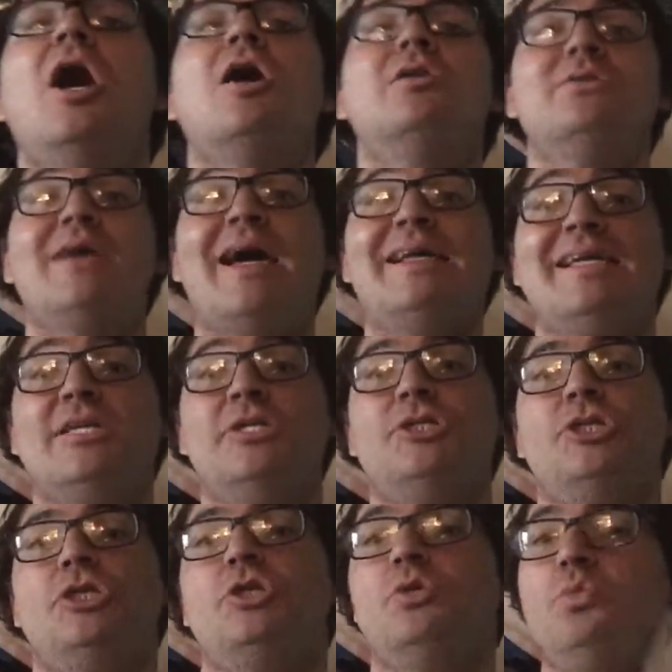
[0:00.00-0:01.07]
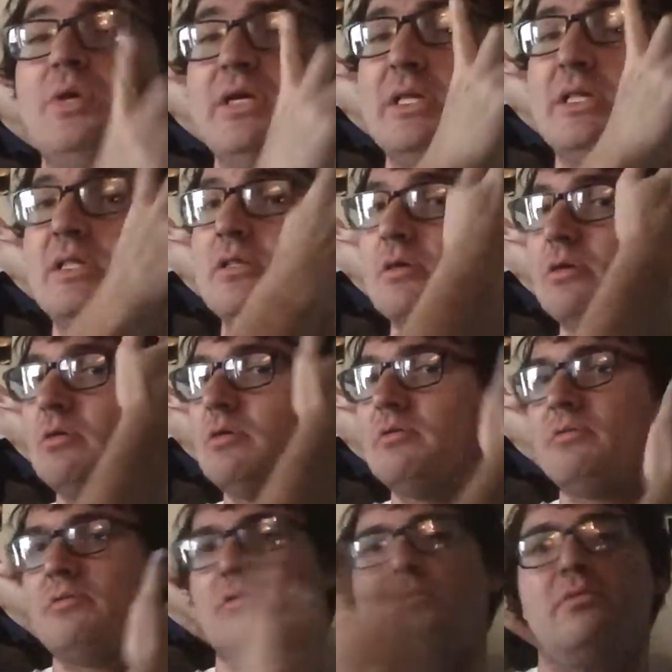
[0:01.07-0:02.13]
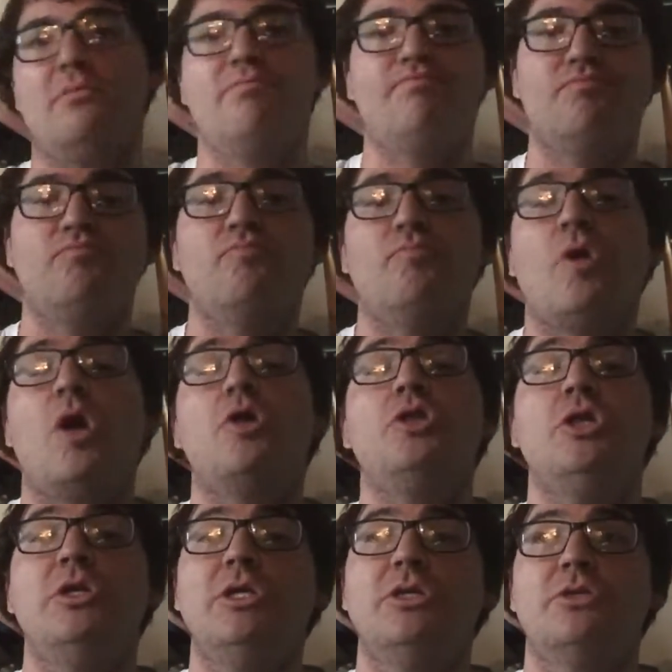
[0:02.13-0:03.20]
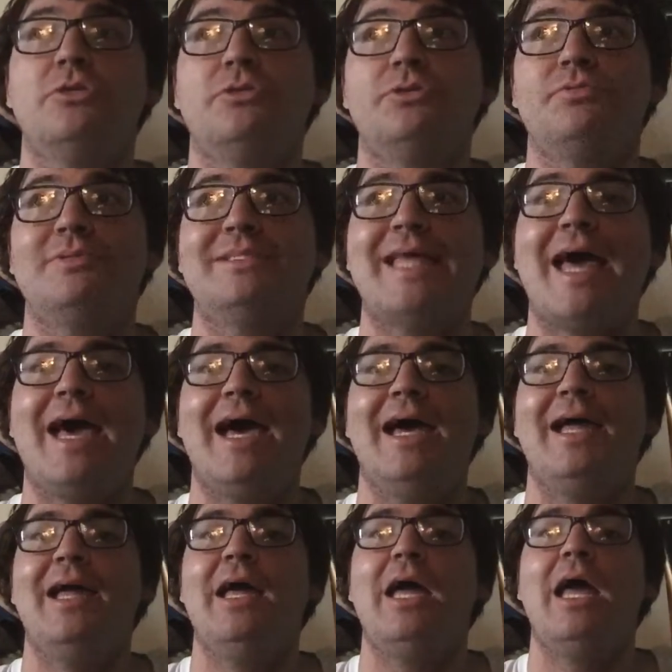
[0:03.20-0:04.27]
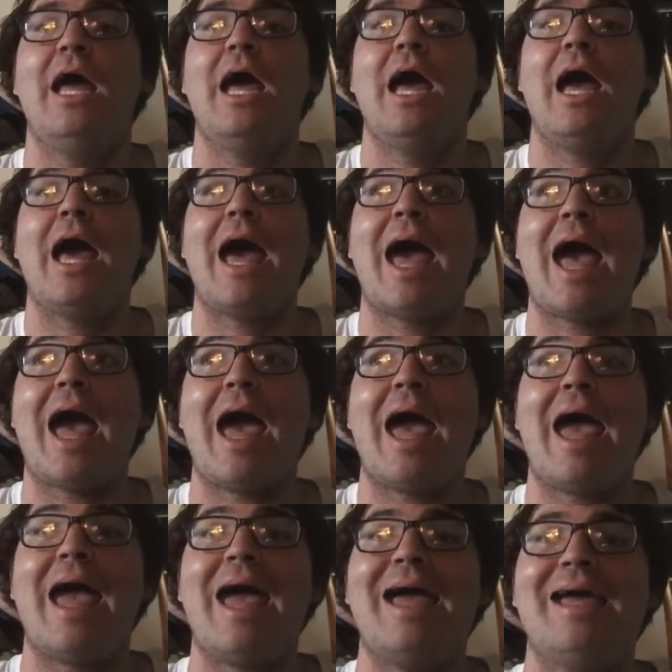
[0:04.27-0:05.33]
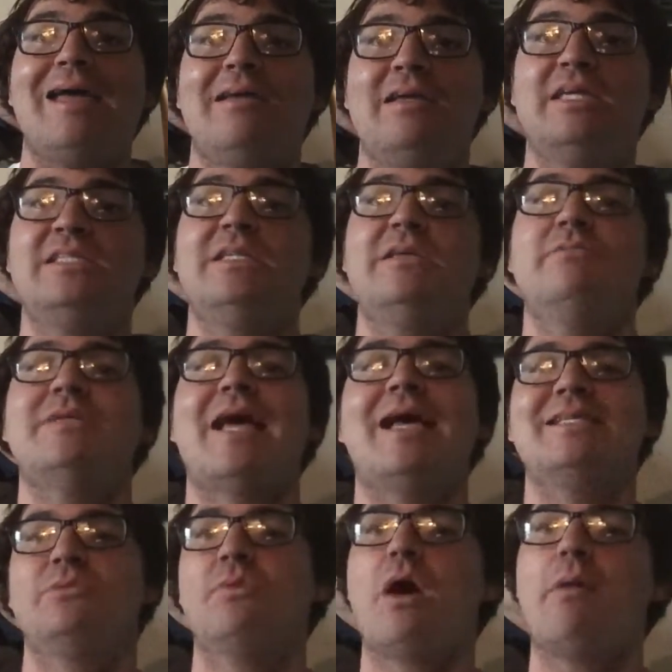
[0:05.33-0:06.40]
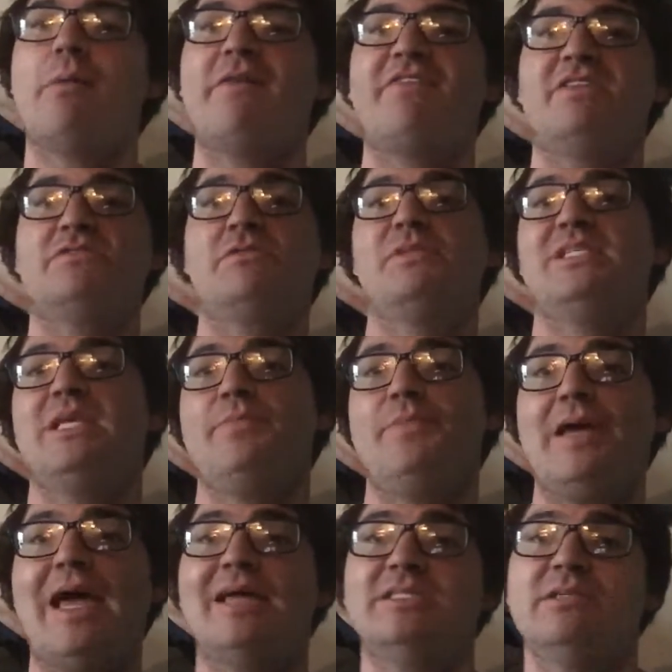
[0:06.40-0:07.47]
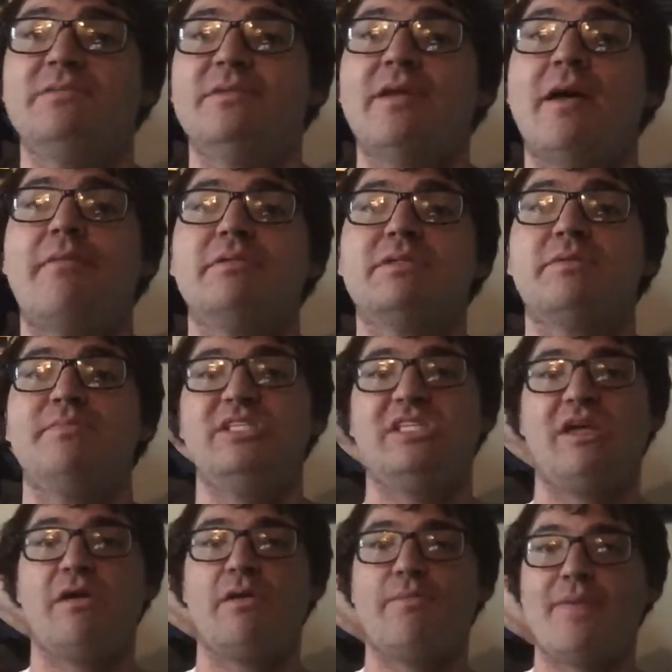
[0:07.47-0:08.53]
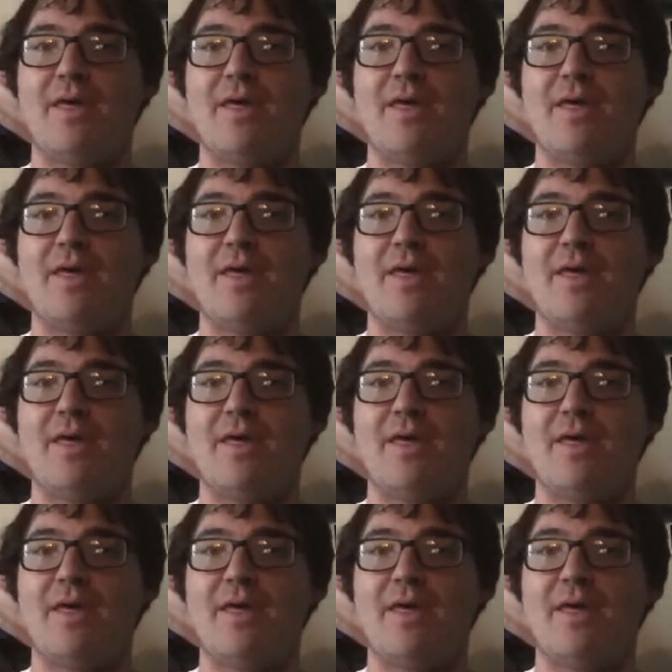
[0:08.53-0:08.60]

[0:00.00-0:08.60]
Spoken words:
also had an issue with on New Year's, was that because he was asking why all my friends are going to be sleeping, and I told him I was going to be sharing